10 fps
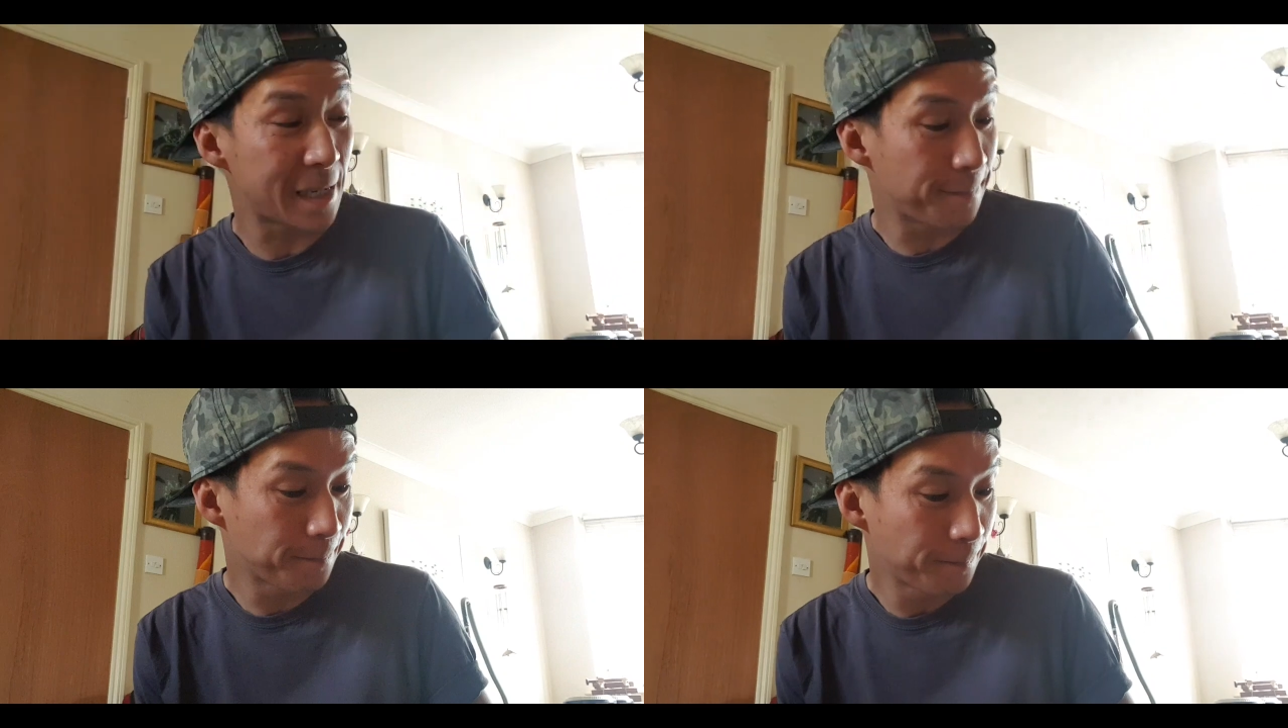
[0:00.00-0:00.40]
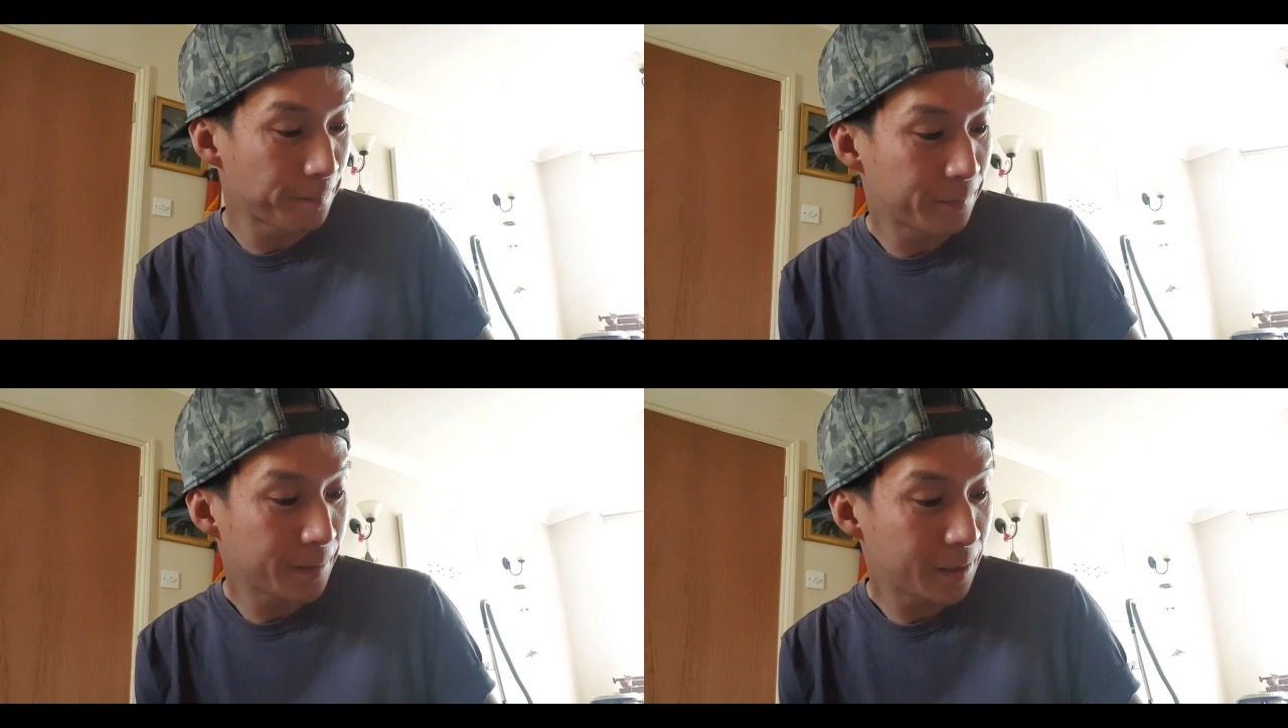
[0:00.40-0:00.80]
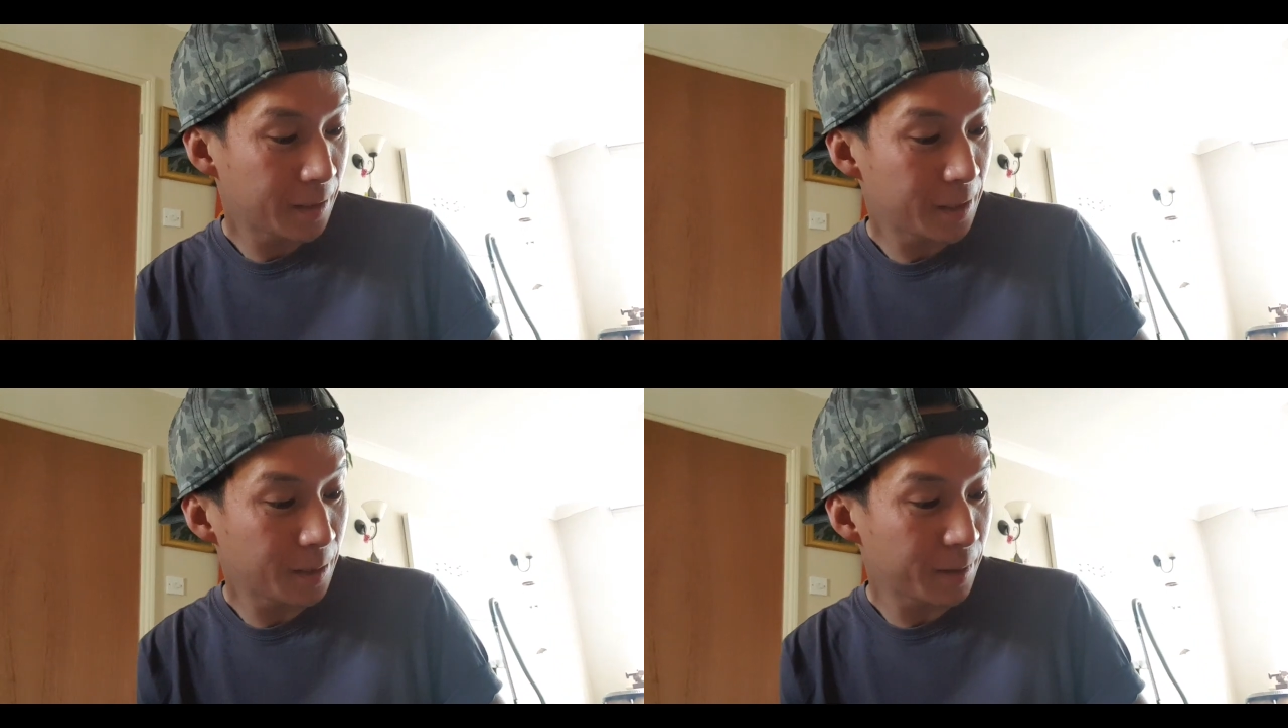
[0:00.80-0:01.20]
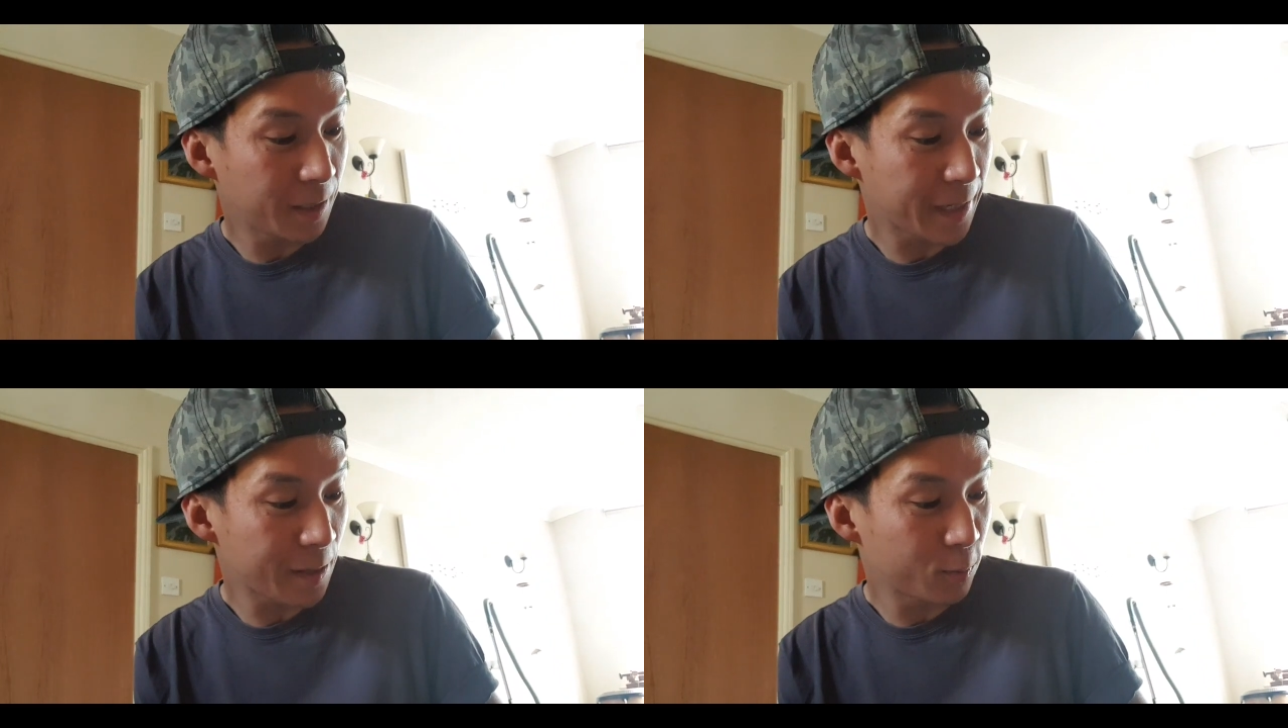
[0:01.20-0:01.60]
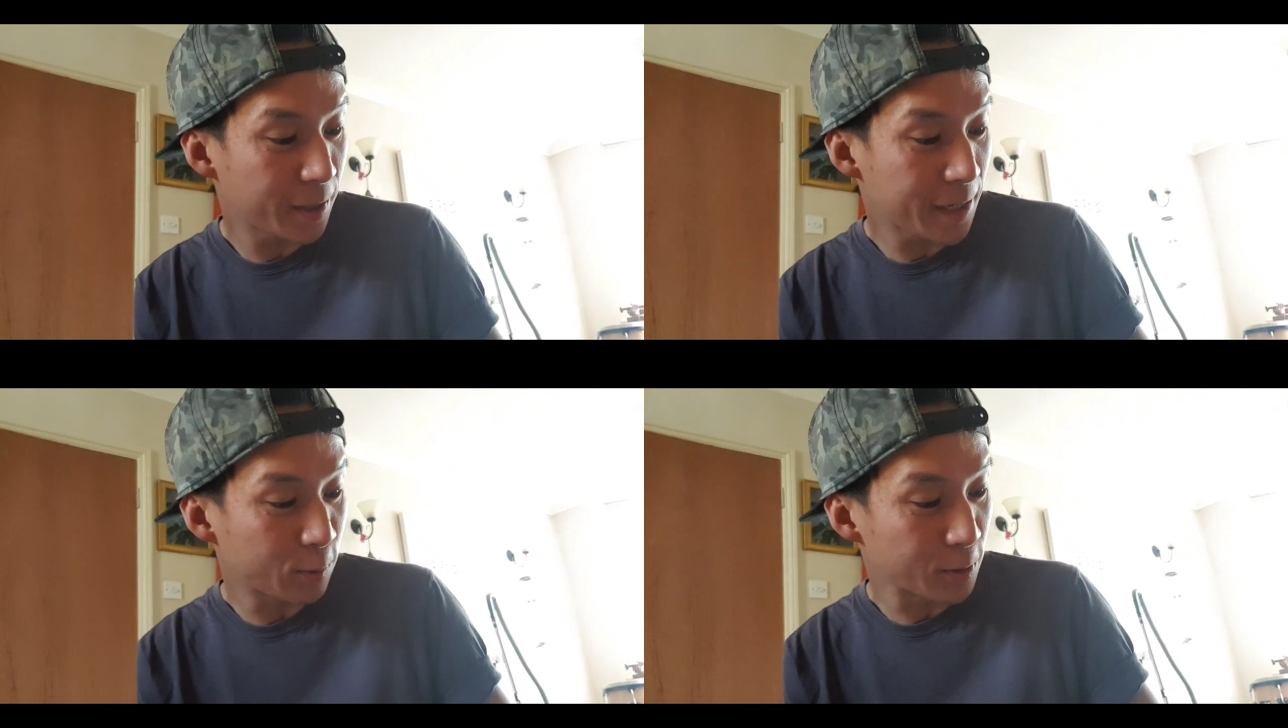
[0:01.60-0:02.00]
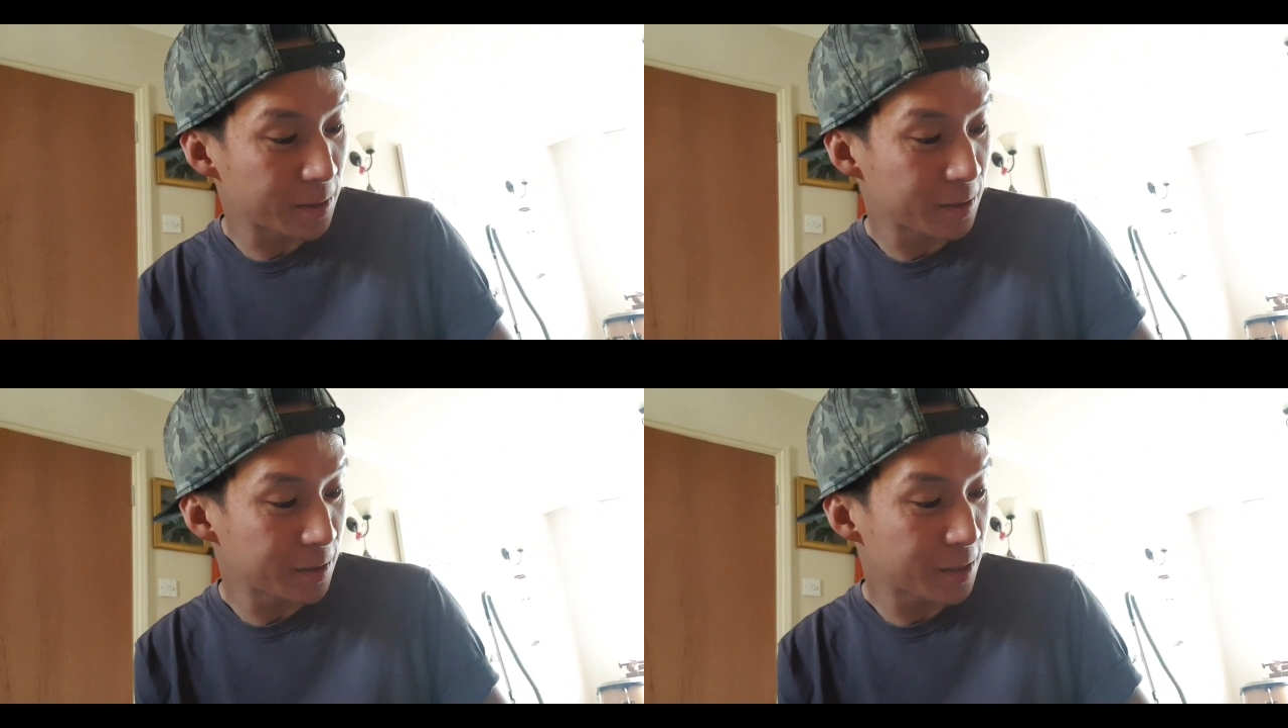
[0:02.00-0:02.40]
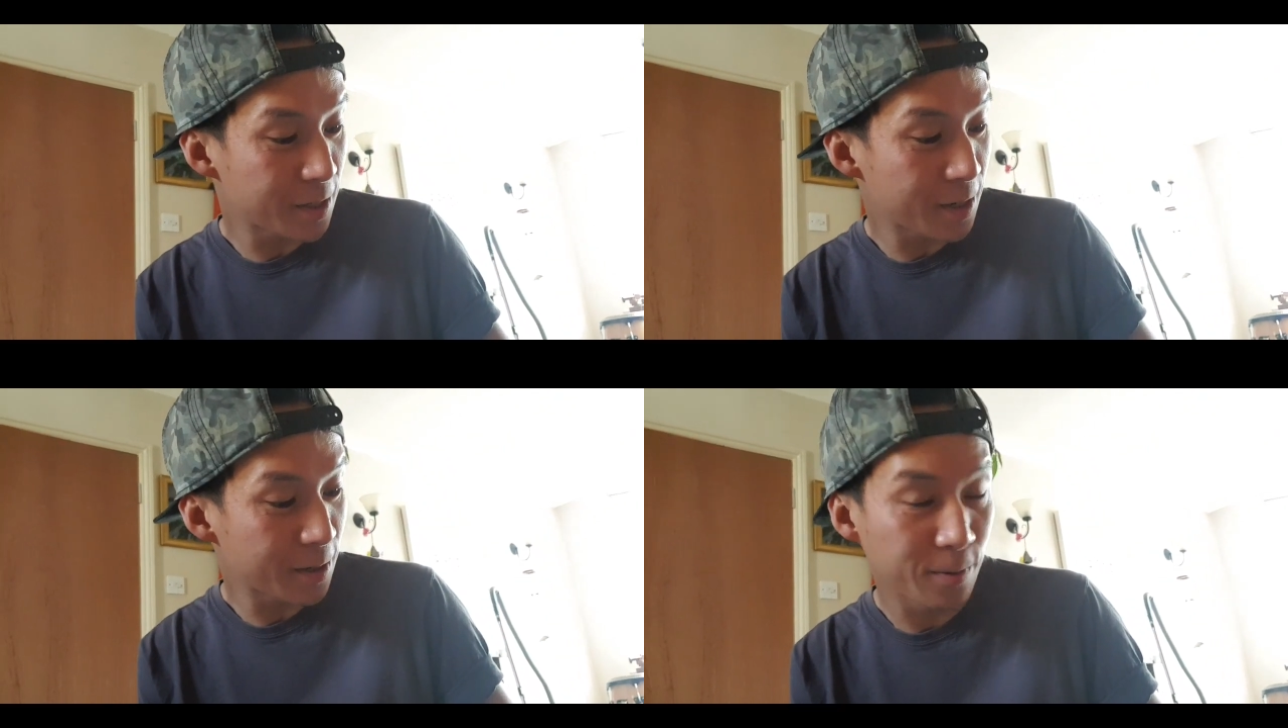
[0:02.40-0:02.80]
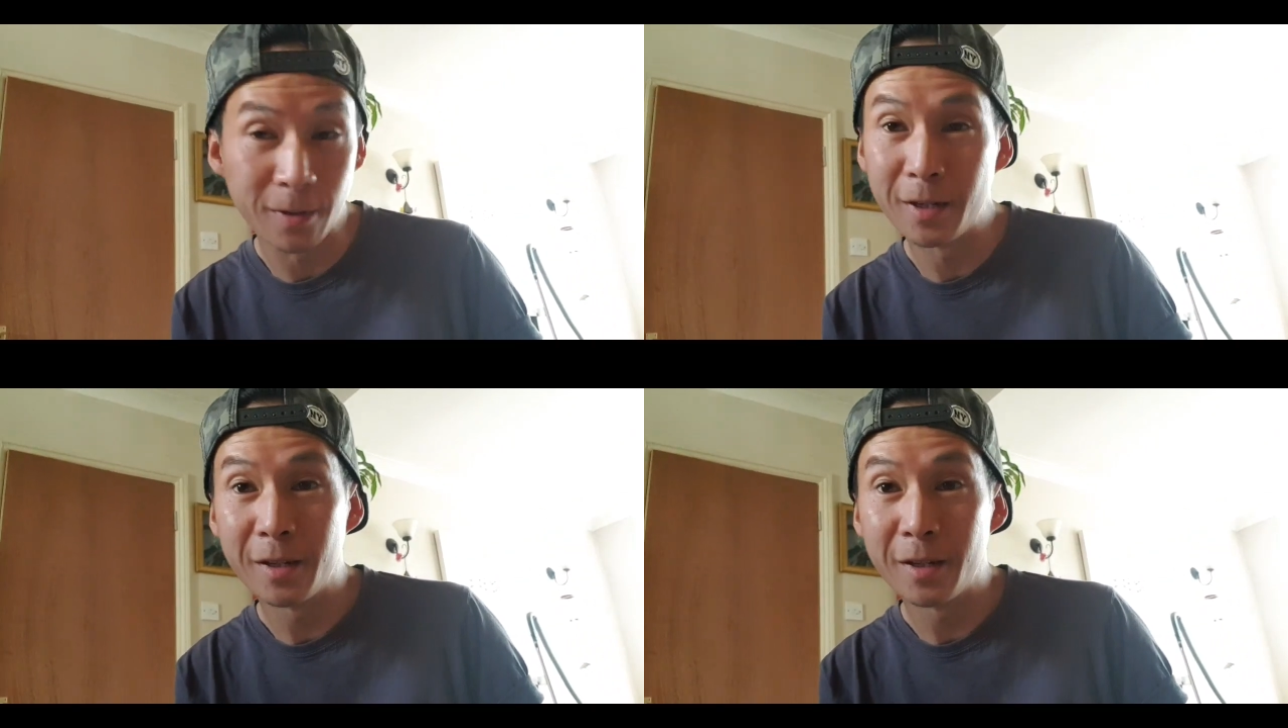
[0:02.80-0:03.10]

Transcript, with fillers: it in the middle of Kenwood House so